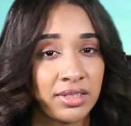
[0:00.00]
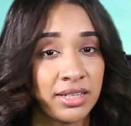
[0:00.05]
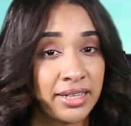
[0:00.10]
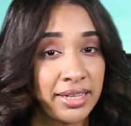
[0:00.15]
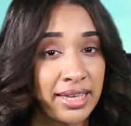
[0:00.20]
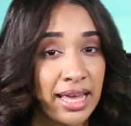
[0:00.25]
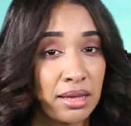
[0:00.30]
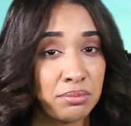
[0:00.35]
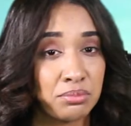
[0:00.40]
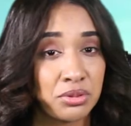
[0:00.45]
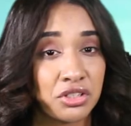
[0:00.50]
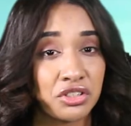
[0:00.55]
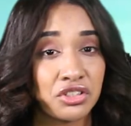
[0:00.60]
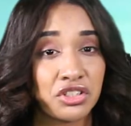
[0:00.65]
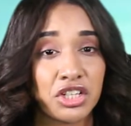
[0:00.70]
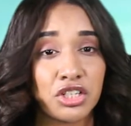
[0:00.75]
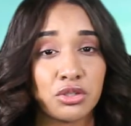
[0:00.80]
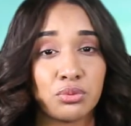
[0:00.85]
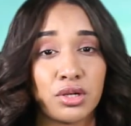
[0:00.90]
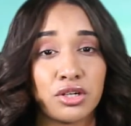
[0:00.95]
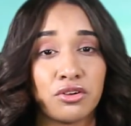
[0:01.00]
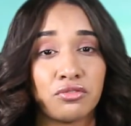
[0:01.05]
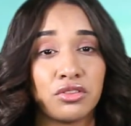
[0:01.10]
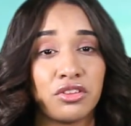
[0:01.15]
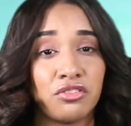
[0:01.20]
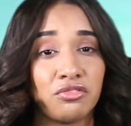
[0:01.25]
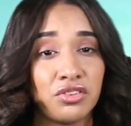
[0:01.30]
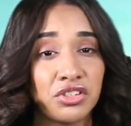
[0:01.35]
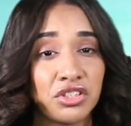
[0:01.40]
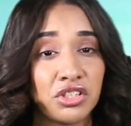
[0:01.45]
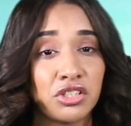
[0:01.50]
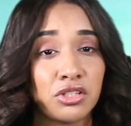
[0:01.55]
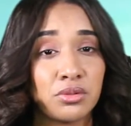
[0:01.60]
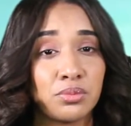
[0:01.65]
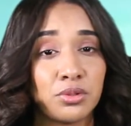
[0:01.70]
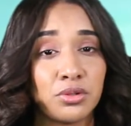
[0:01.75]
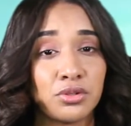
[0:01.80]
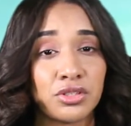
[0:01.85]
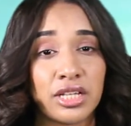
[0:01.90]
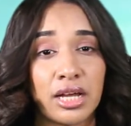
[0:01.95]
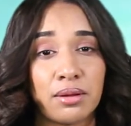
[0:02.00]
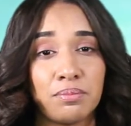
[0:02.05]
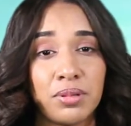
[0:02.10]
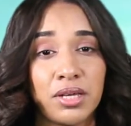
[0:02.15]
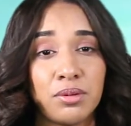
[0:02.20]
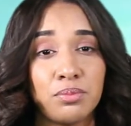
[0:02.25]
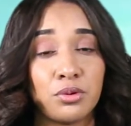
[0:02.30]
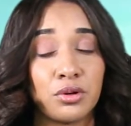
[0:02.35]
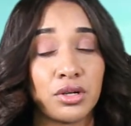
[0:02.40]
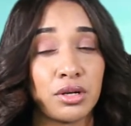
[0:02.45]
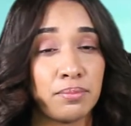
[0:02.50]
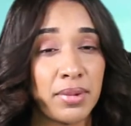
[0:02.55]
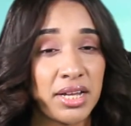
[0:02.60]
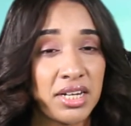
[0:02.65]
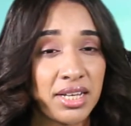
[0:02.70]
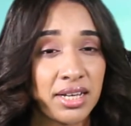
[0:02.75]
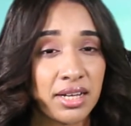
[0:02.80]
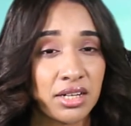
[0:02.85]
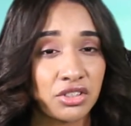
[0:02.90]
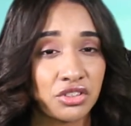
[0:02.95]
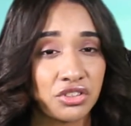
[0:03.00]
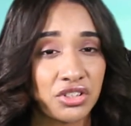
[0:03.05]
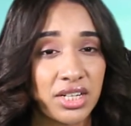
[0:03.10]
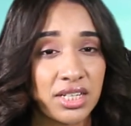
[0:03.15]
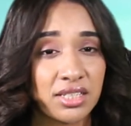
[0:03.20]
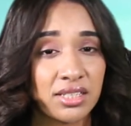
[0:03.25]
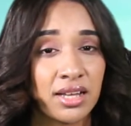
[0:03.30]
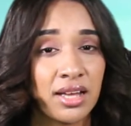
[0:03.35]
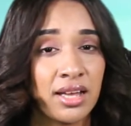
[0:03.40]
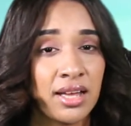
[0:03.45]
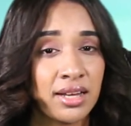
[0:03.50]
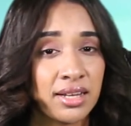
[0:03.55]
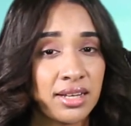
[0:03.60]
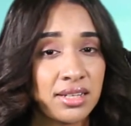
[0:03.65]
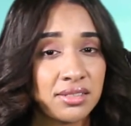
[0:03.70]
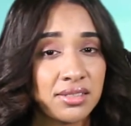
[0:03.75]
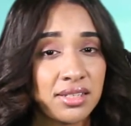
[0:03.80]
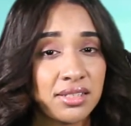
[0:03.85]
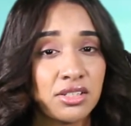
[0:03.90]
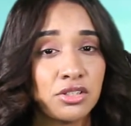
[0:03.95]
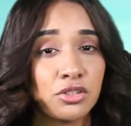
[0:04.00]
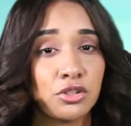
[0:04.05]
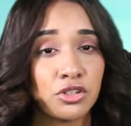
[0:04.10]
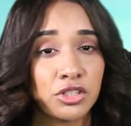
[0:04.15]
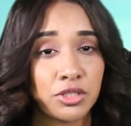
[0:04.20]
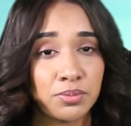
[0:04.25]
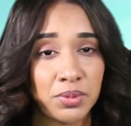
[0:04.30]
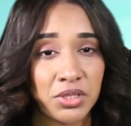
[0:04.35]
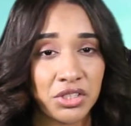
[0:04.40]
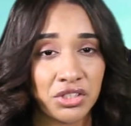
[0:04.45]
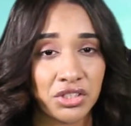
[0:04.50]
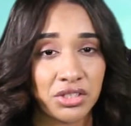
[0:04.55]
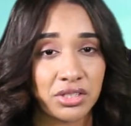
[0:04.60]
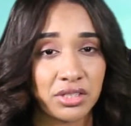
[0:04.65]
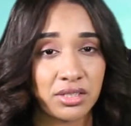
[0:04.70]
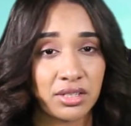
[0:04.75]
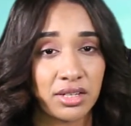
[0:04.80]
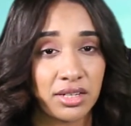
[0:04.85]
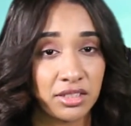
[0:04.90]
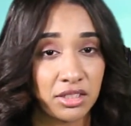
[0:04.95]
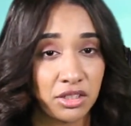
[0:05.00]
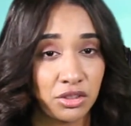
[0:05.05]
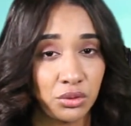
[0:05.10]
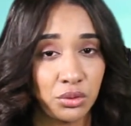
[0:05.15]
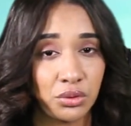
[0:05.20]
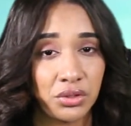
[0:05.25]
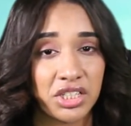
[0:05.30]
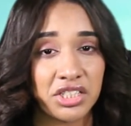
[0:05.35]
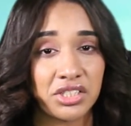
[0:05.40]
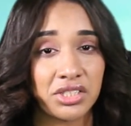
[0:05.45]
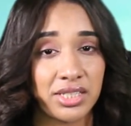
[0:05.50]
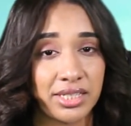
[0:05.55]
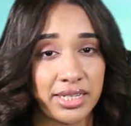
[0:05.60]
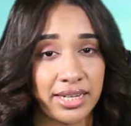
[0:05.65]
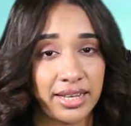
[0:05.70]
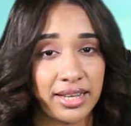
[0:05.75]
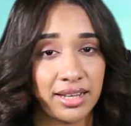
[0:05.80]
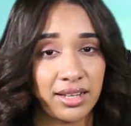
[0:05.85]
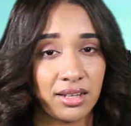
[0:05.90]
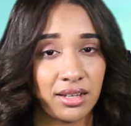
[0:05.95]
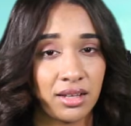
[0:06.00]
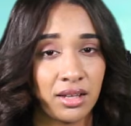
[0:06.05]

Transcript: Cabbage is one of the vegetables that people in many countries consider auspicious in the New Year's Day.